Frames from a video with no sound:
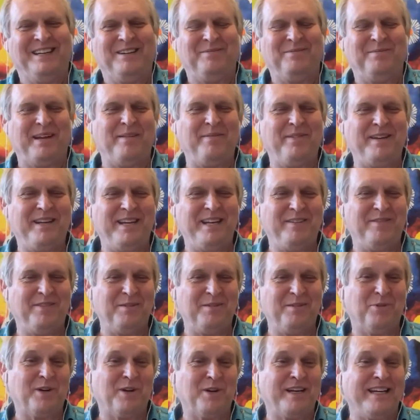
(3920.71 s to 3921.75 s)
maybe even
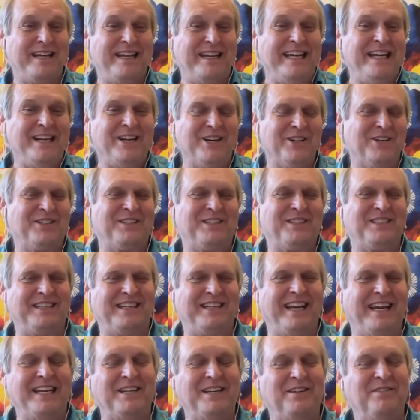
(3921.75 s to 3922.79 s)
more eager to
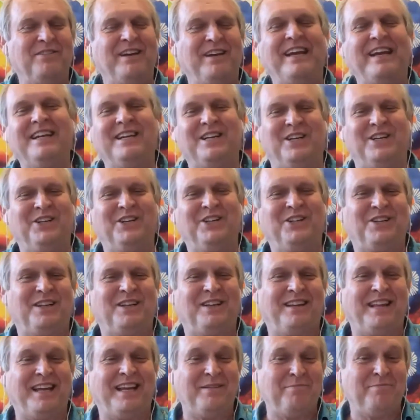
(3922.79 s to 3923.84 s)
gain advantage,
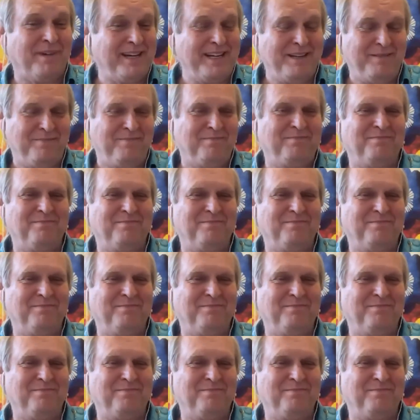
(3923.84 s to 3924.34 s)
they might